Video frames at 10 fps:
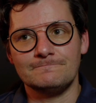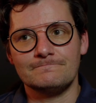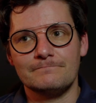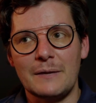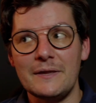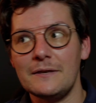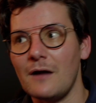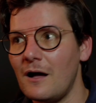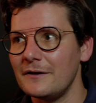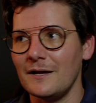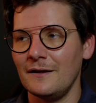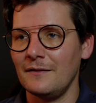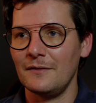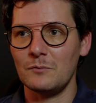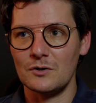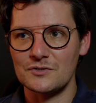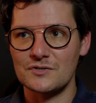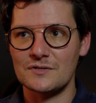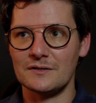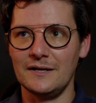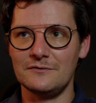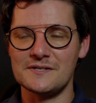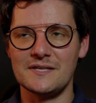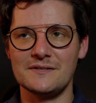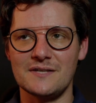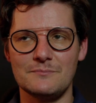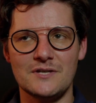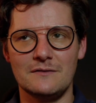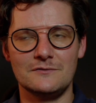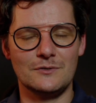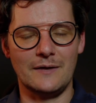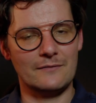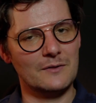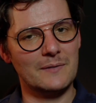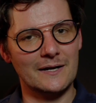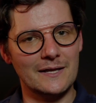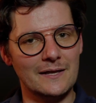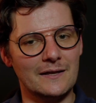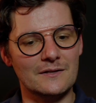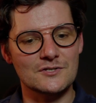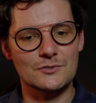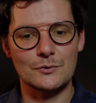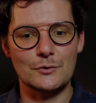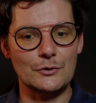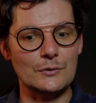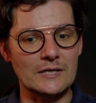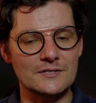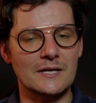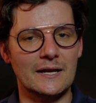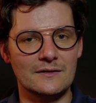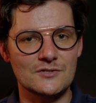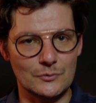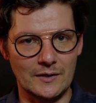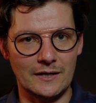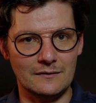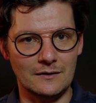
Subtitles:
maybe not the most interesting subject to everybody, it is true, you need to get into it,